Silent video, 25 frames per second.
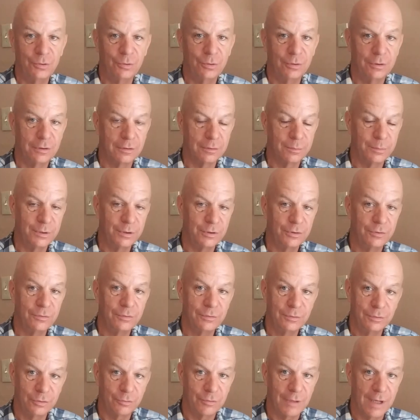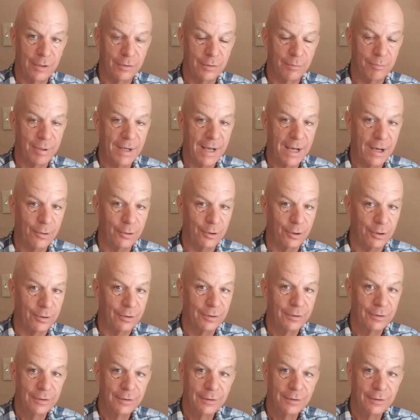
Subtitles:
You're going to be ground to powder.